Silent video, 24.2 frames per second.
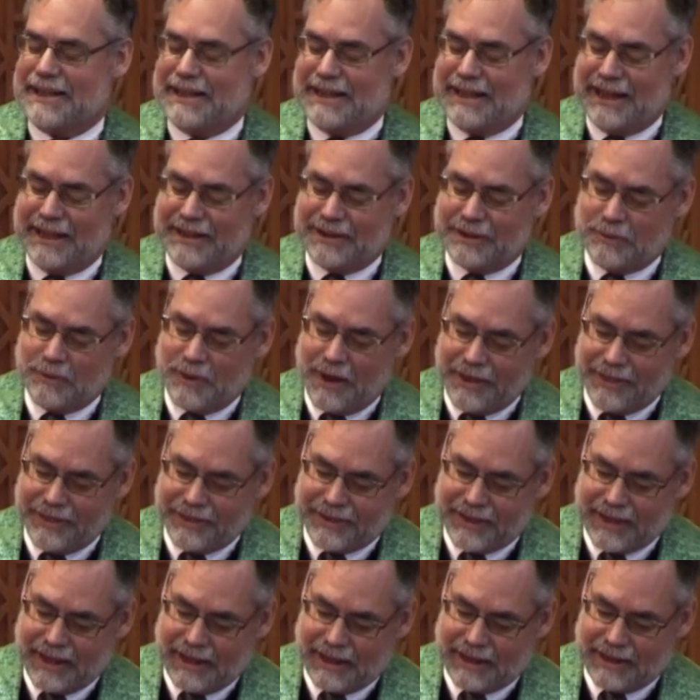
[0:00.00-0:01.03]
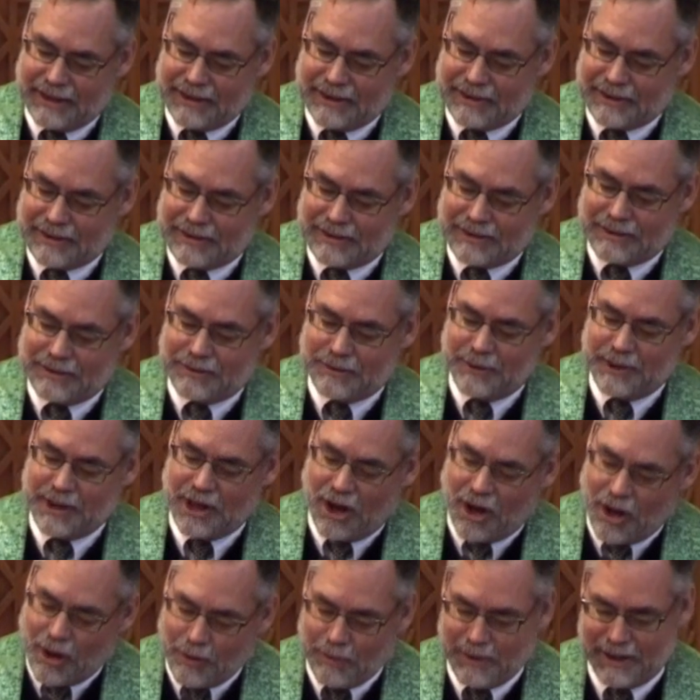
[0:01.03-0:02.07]
And the one thing we
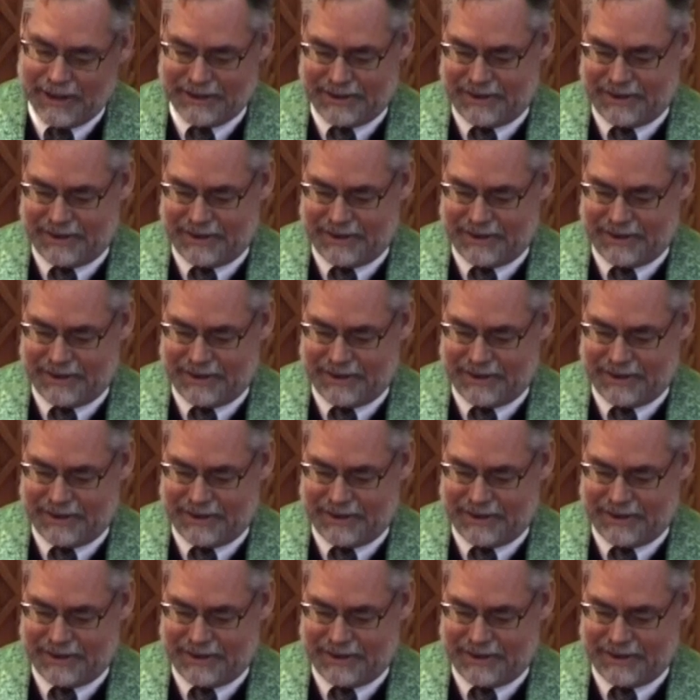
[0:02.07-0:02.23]
always